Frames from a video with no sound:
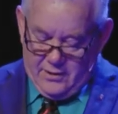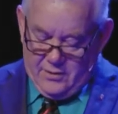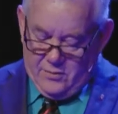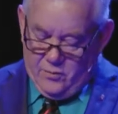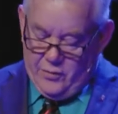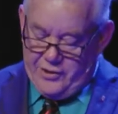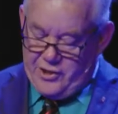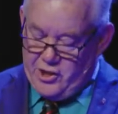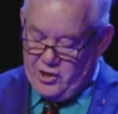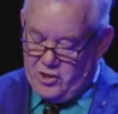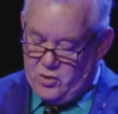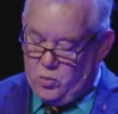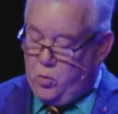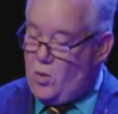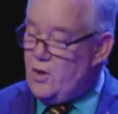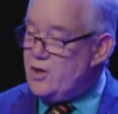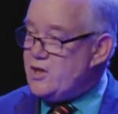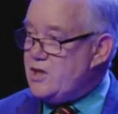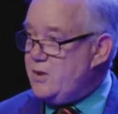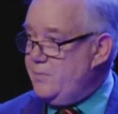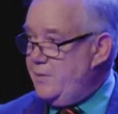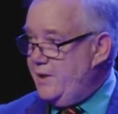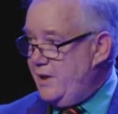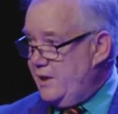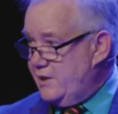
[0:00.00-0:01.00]
We just want
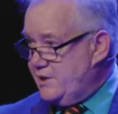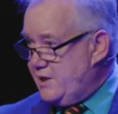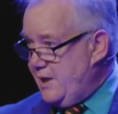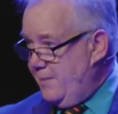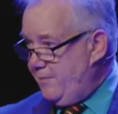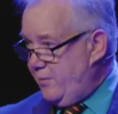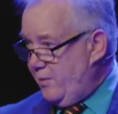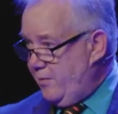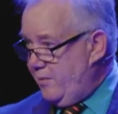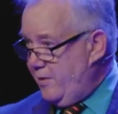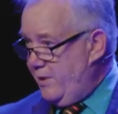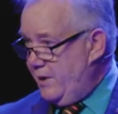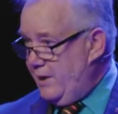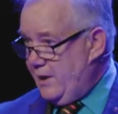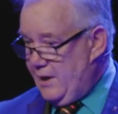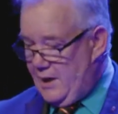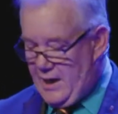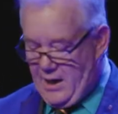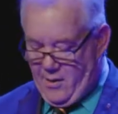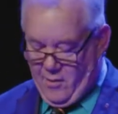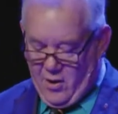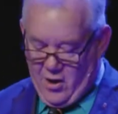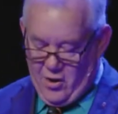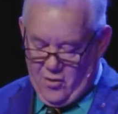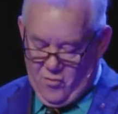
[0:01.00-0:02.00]
to be exemplary in
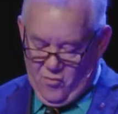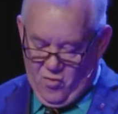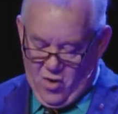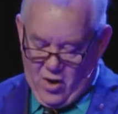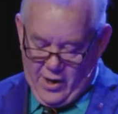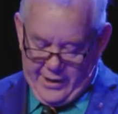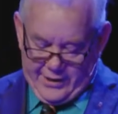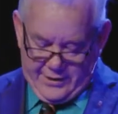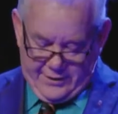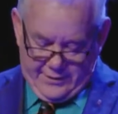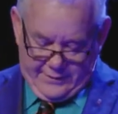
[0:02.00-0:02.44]
our own right.